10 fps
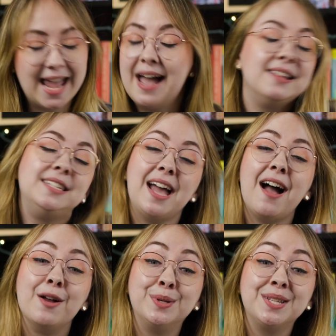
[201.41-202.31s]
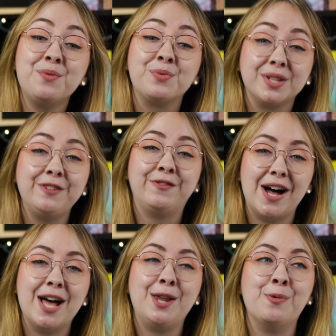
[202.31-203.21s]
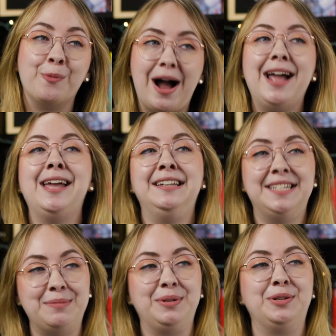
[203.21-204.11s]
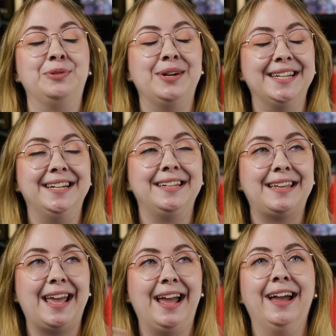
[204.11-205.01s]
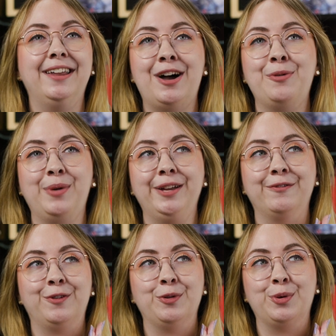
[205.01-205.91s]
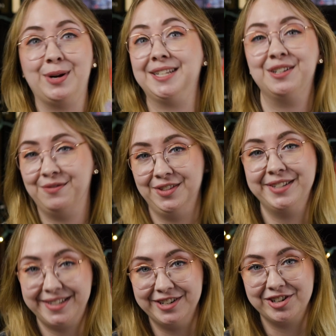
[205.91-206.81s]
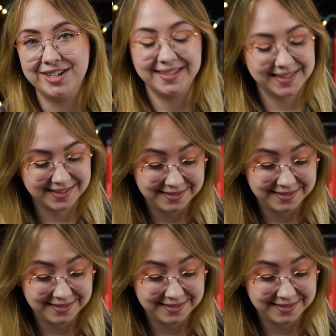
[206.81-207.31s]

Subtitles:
And yeah, it was a really fun YA debut, and I cannot wait for the rest of this series.